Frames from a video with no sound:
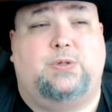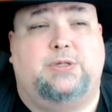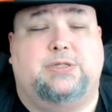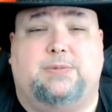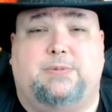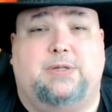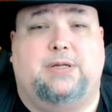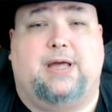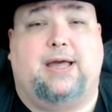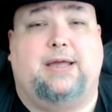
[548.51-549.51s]
is
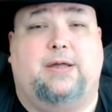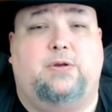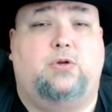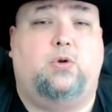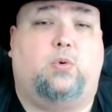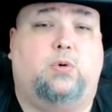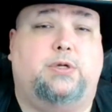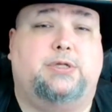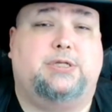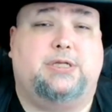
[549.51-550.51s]
something I adore
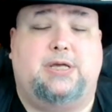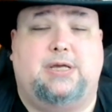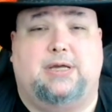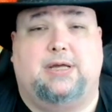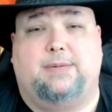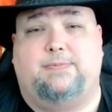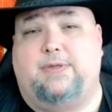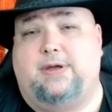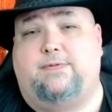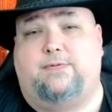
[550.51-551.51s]
to see, and I'm
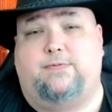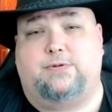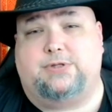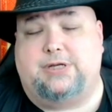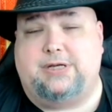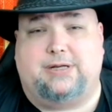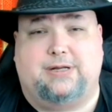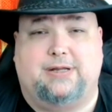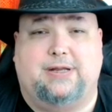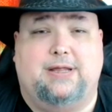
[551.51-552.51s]
thankful for seeing it